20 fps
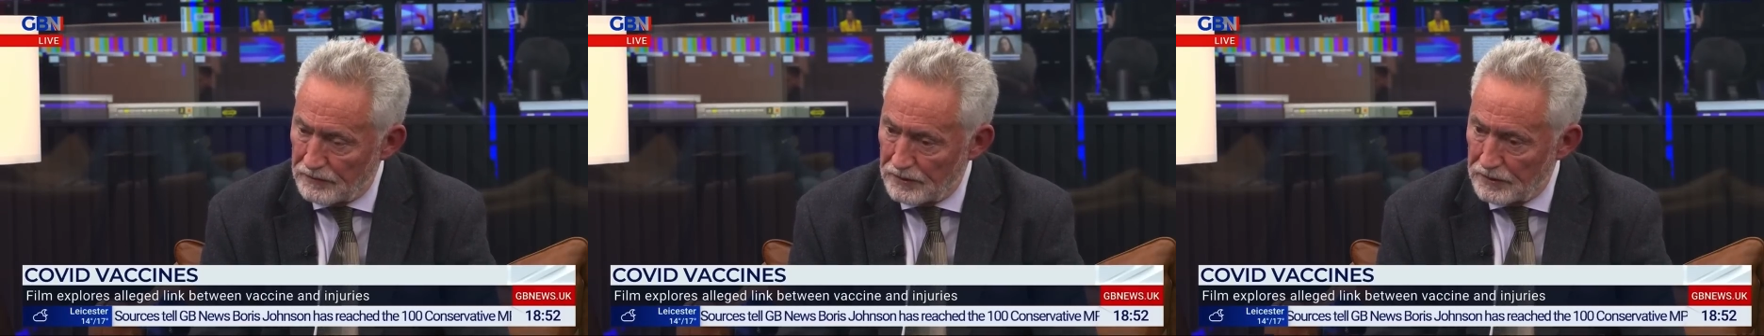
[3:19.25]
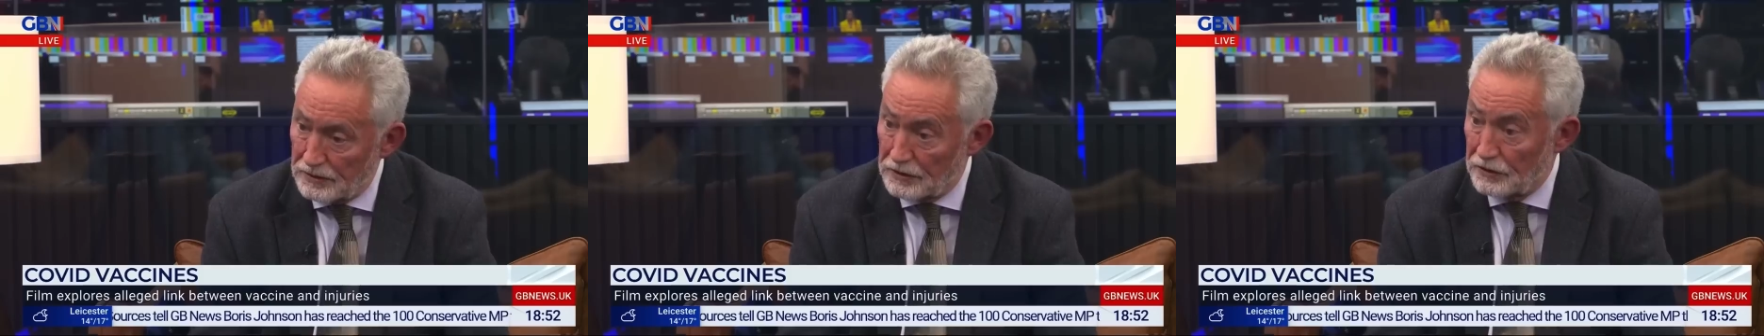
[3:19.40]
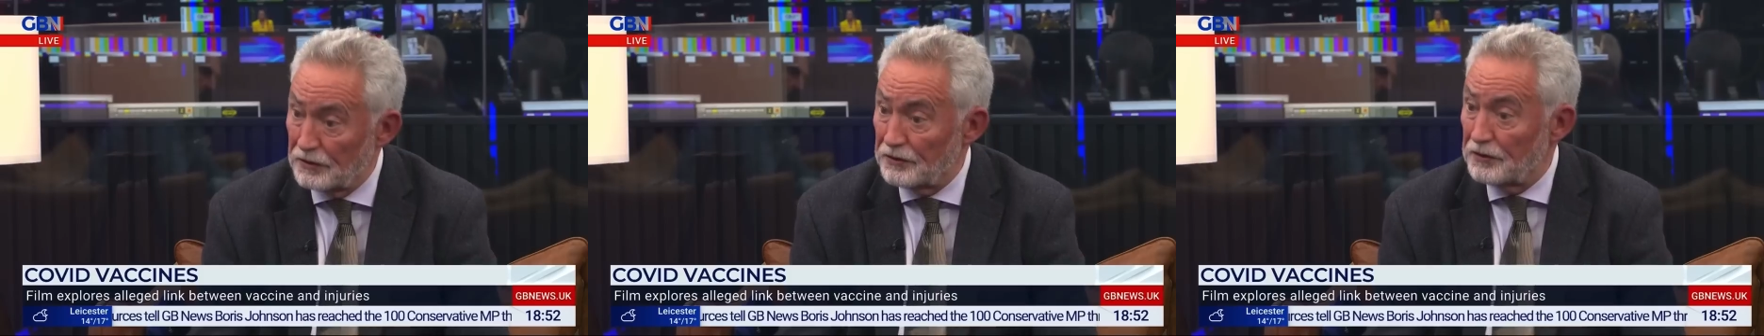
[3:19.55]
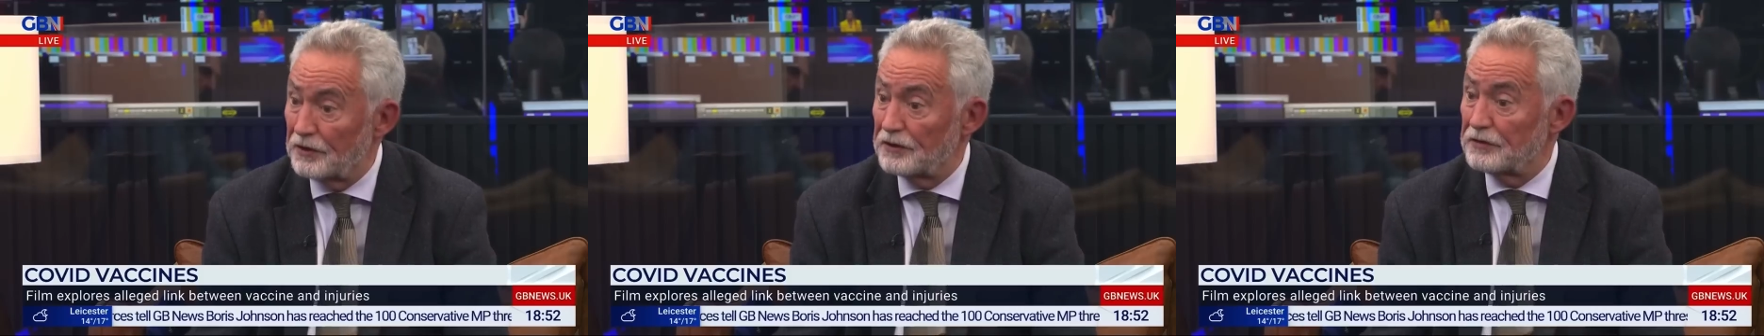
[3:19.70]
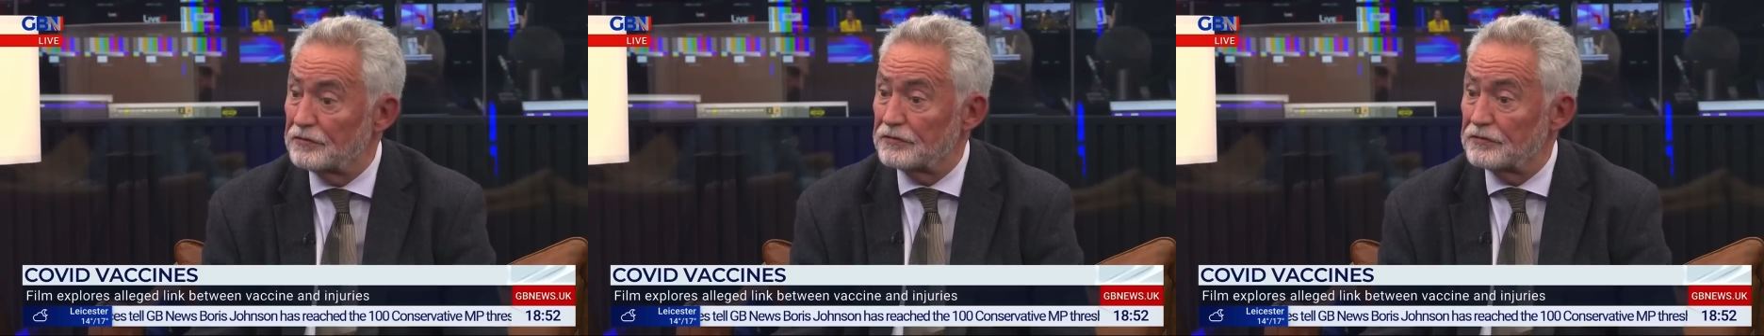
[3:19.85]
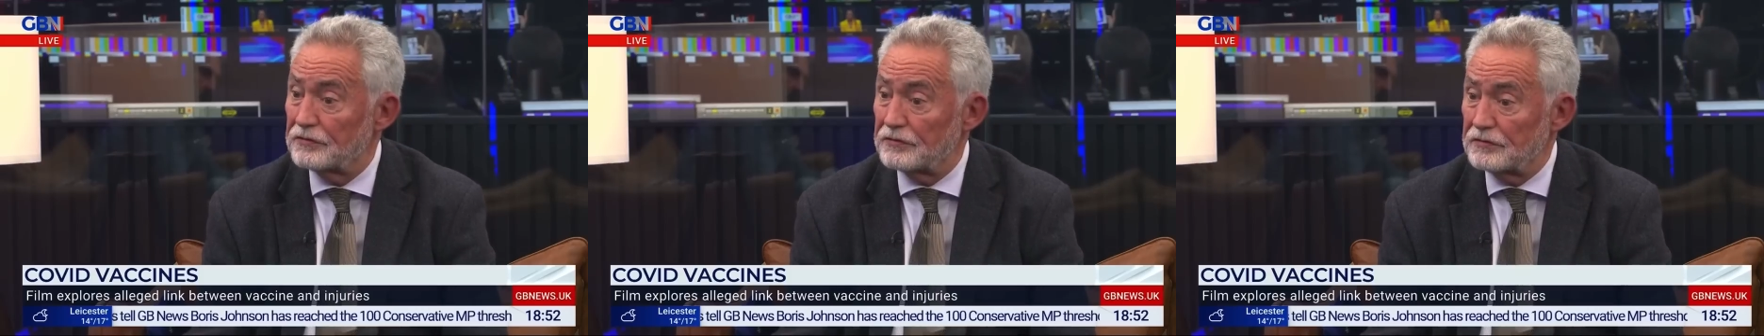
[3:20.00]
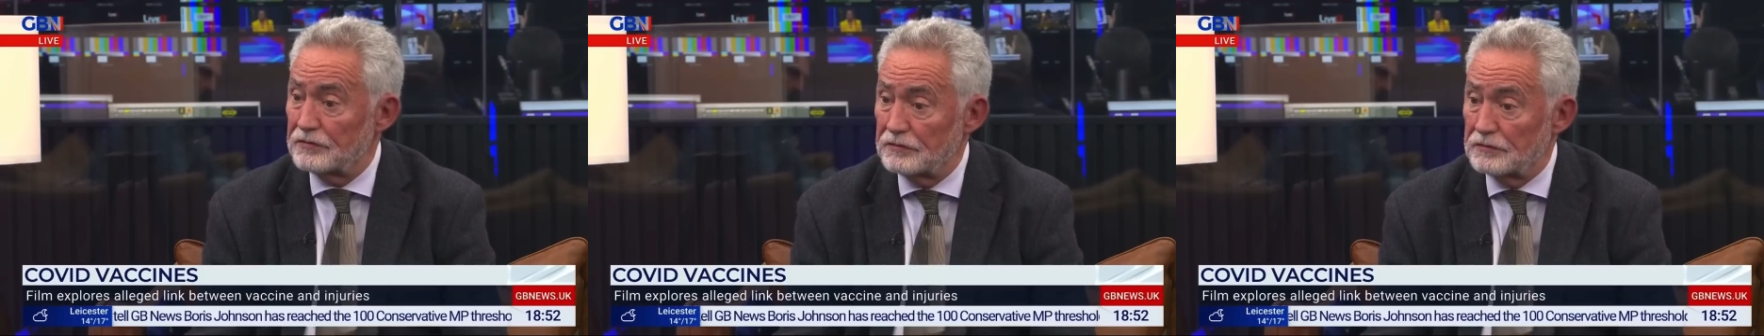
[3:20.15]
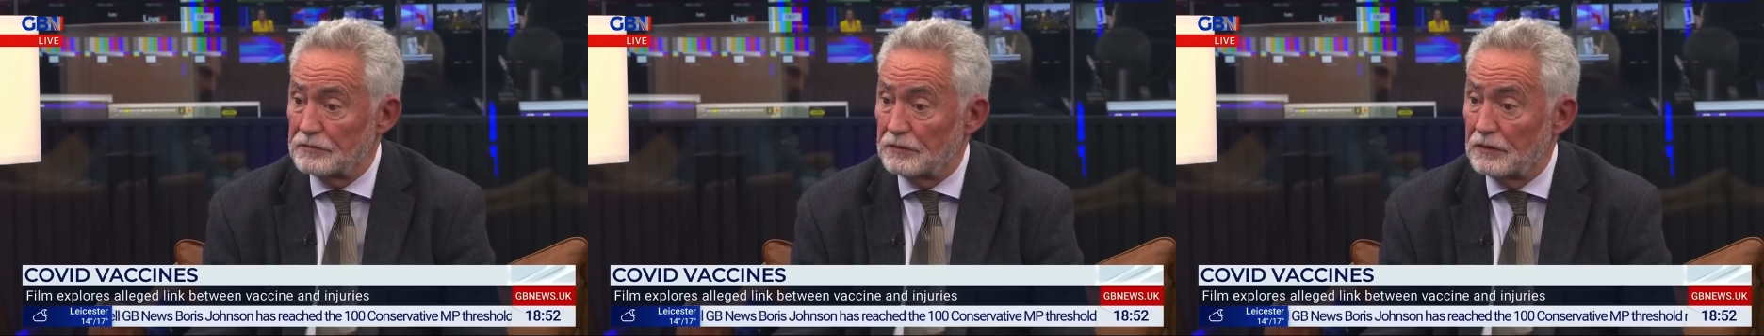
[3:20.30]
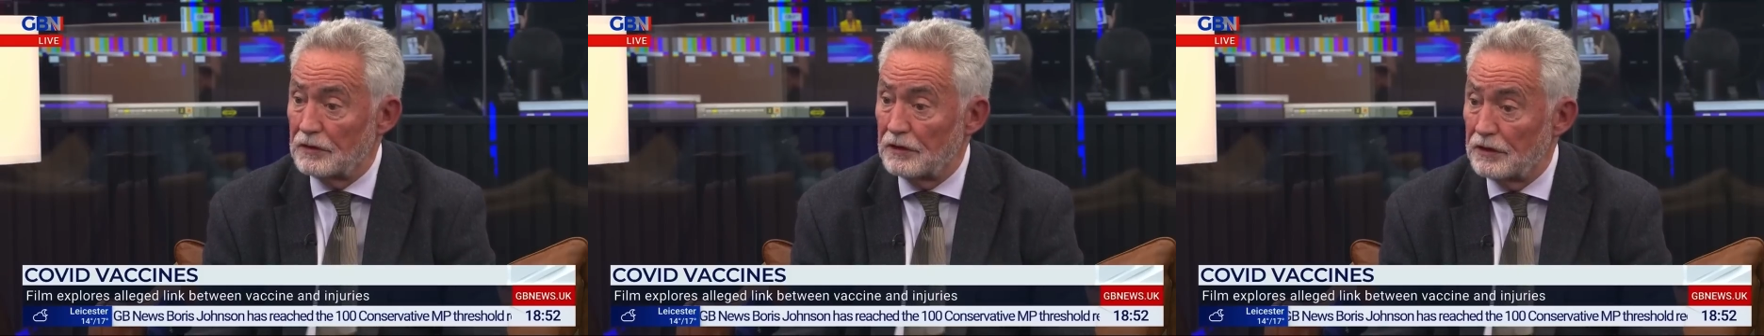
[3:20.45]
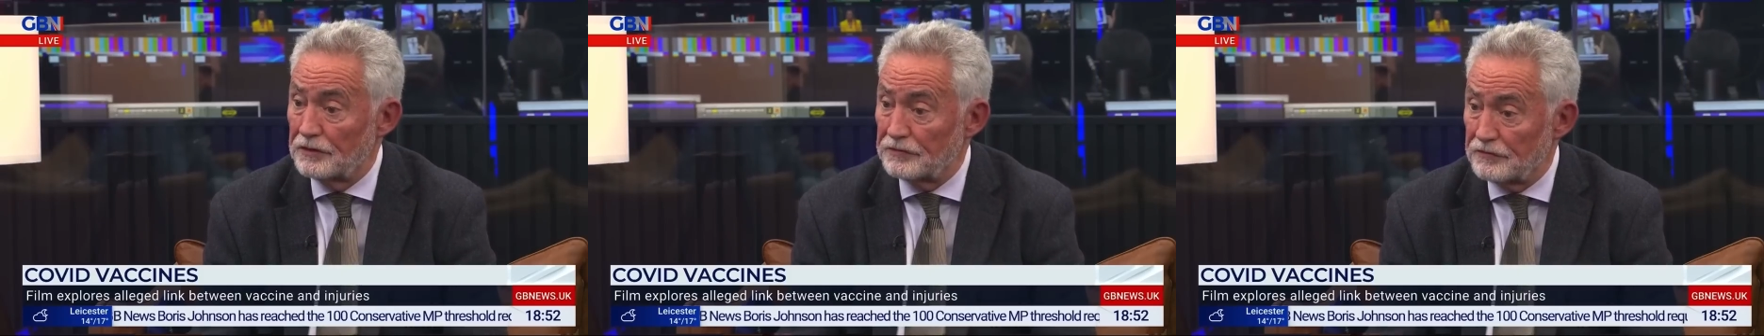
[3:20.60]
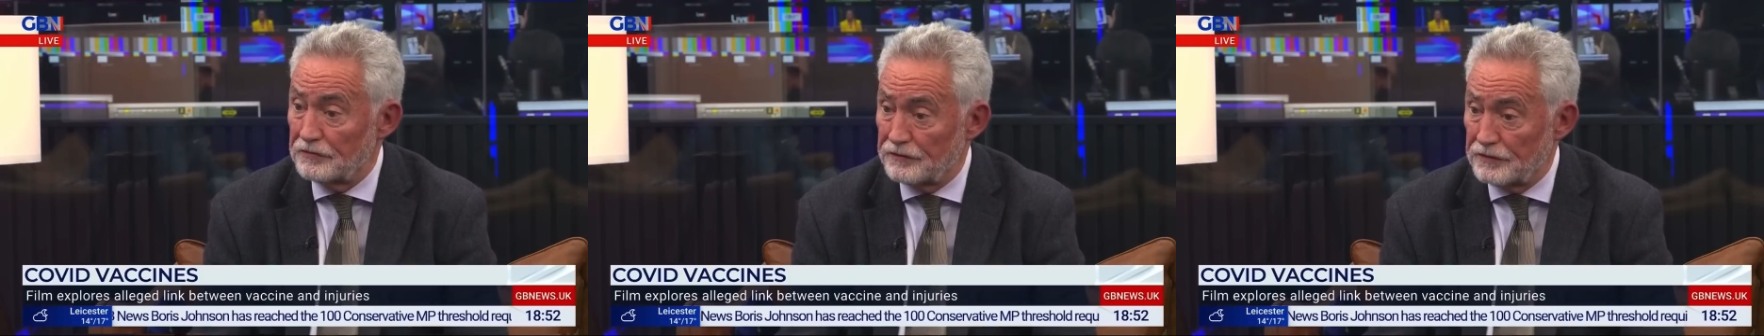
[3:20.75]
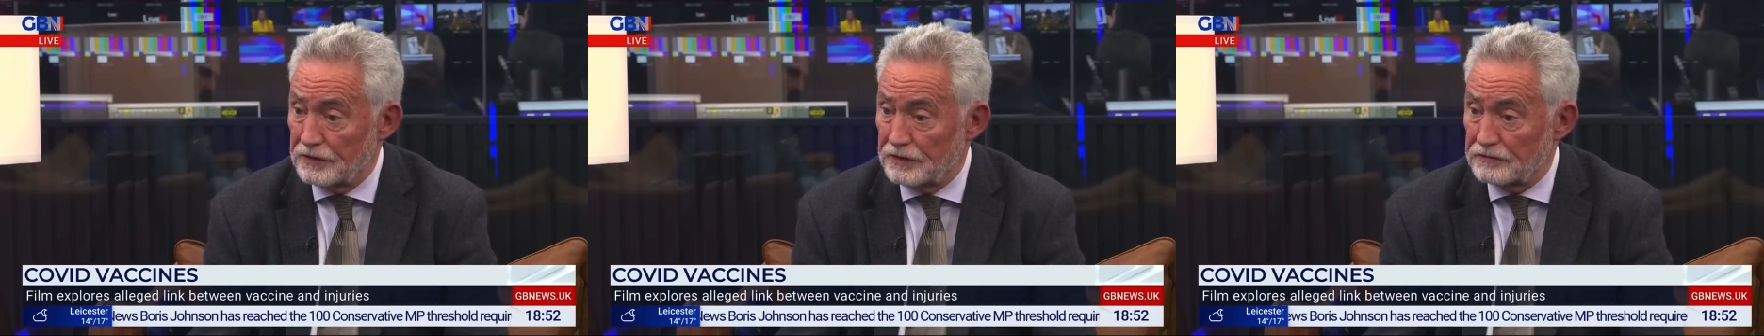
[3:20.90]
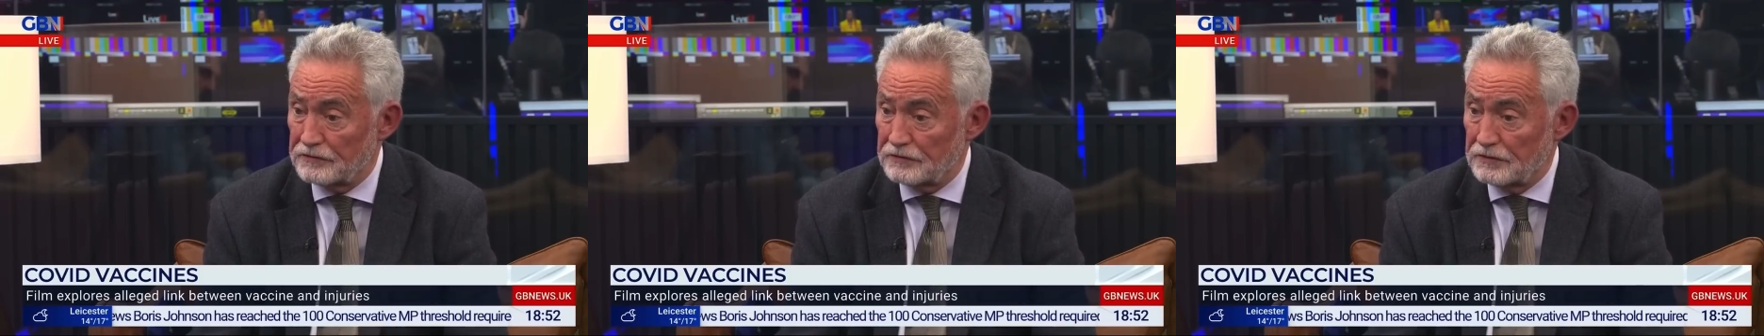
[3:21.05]
myocarditis or heart
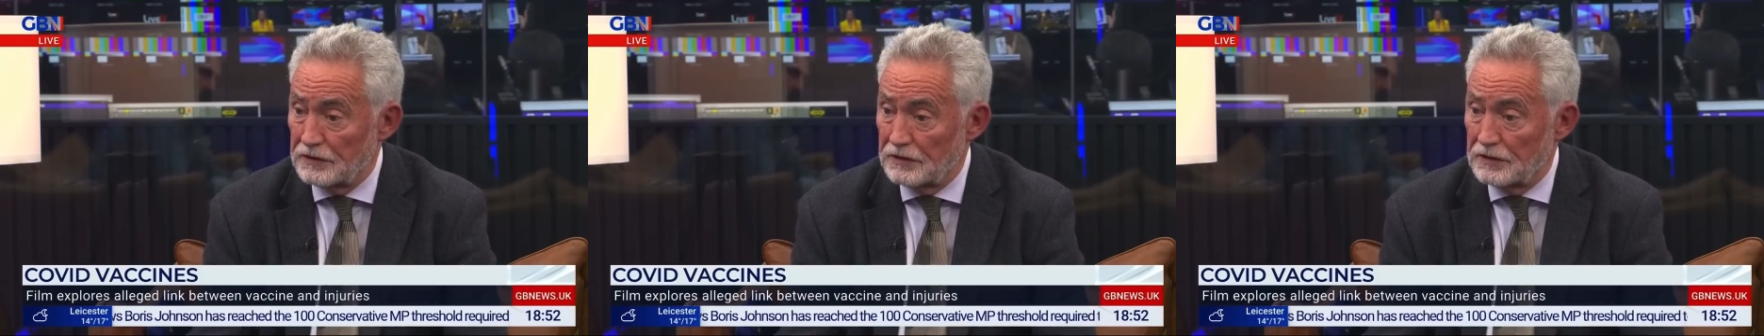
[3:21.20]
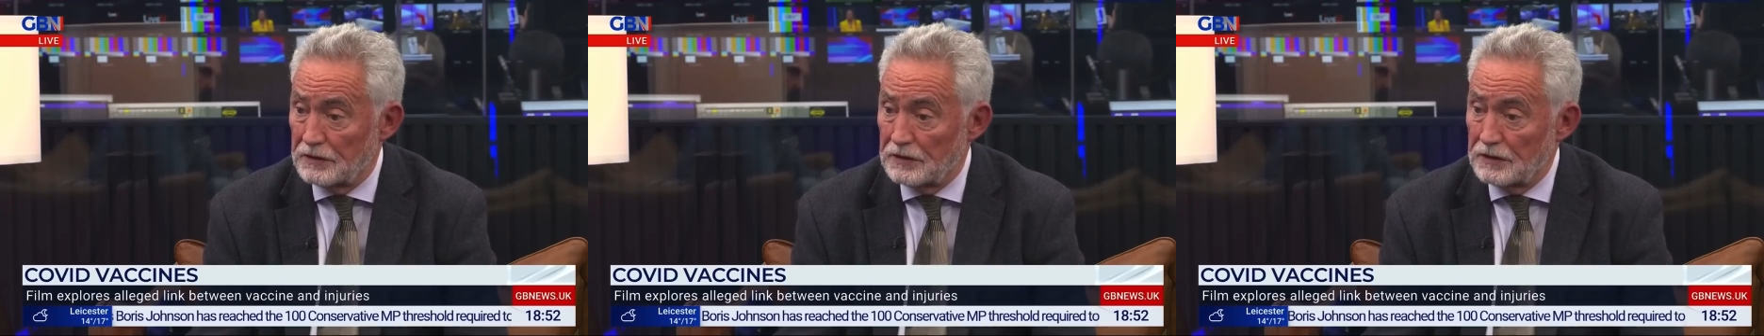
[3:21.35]
effects.